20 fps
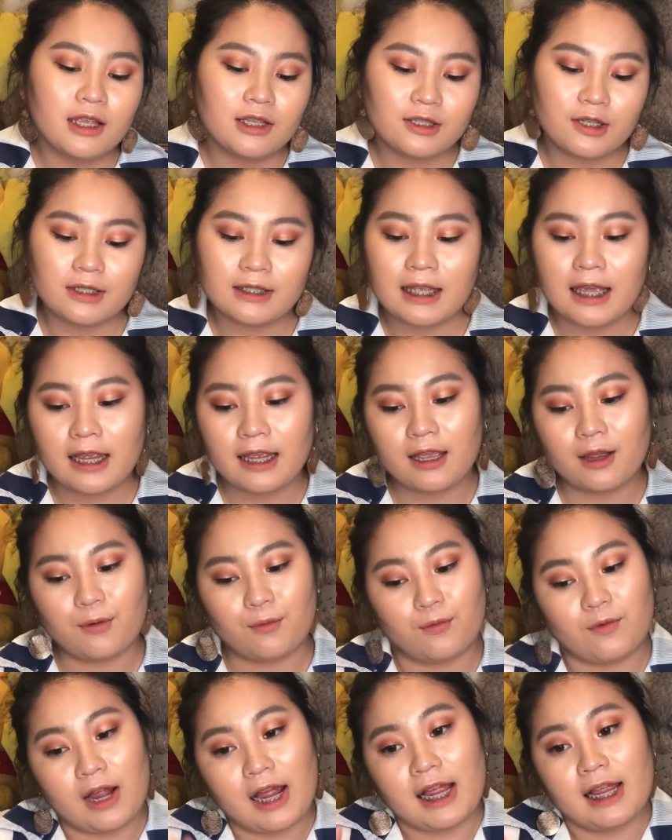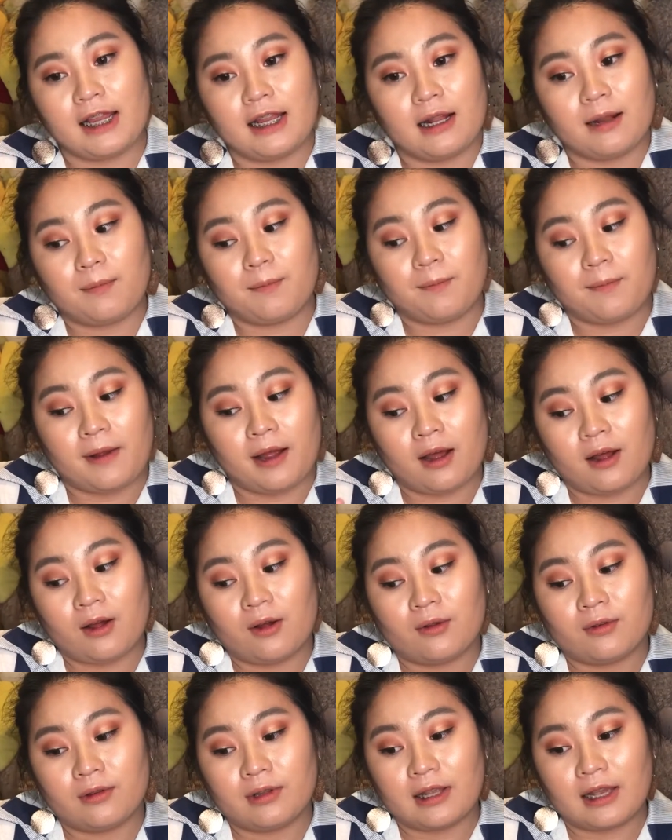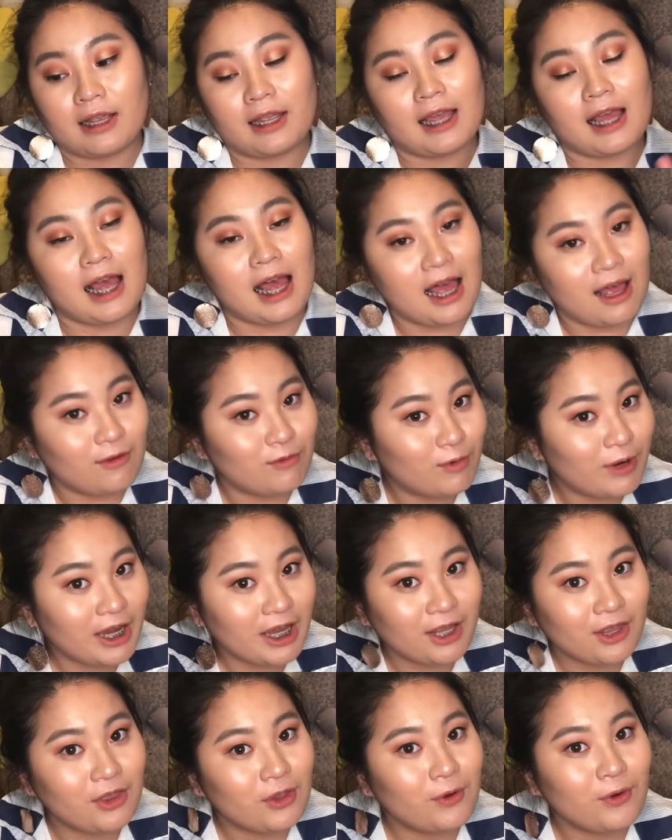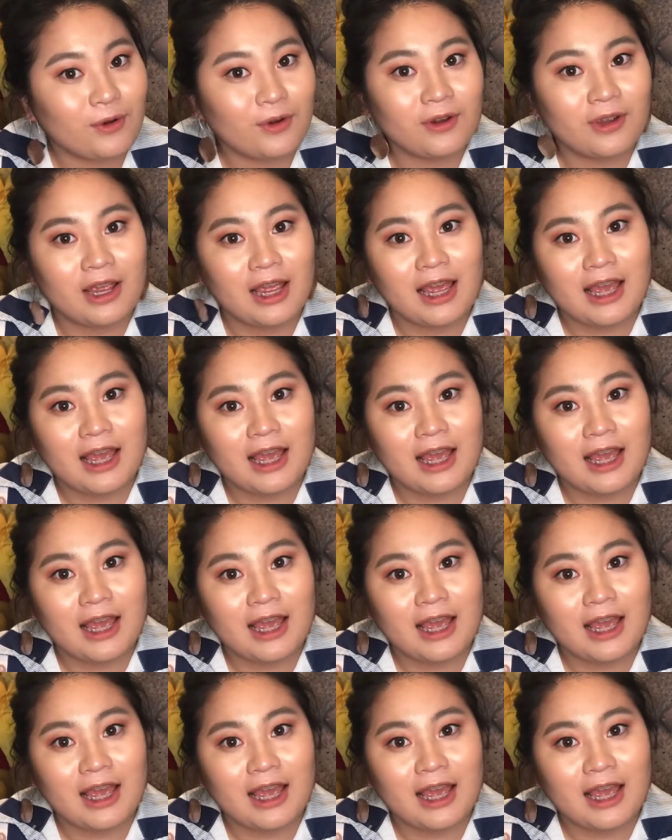So it's like right about like halfway through